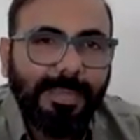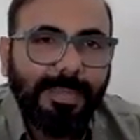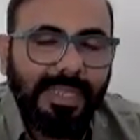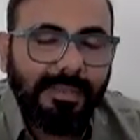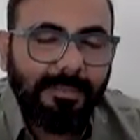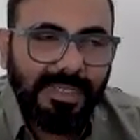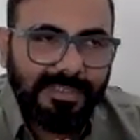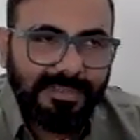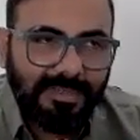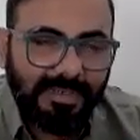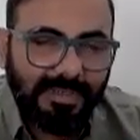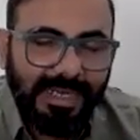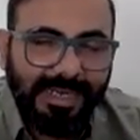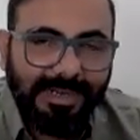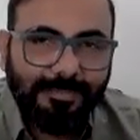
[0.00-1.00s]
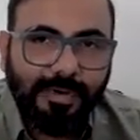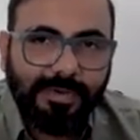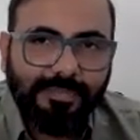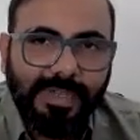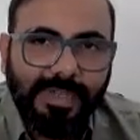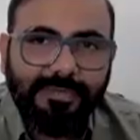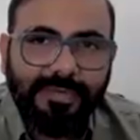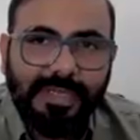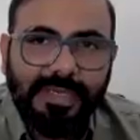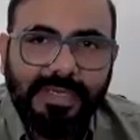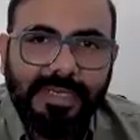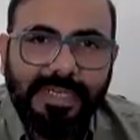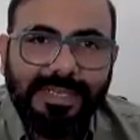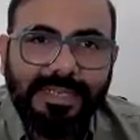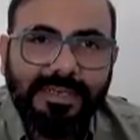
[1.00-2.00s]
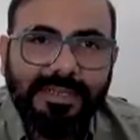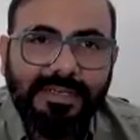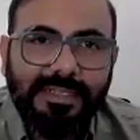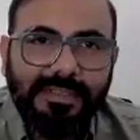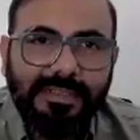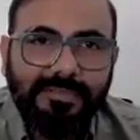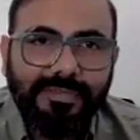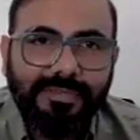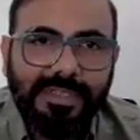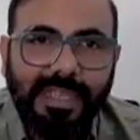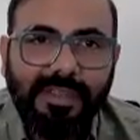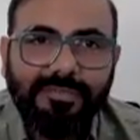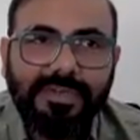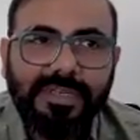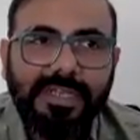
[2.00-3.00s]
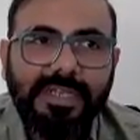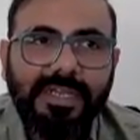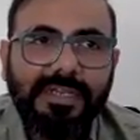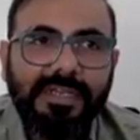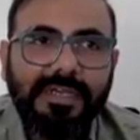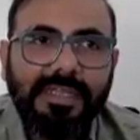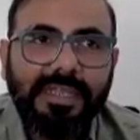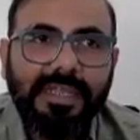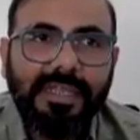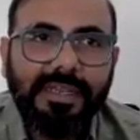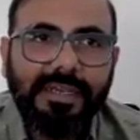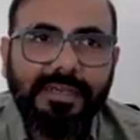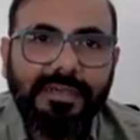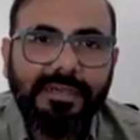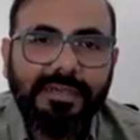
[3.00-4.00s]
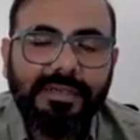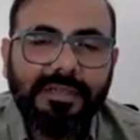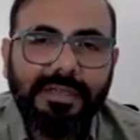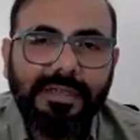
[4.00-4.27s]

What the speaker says: So based on that, what we have done internally is we have created an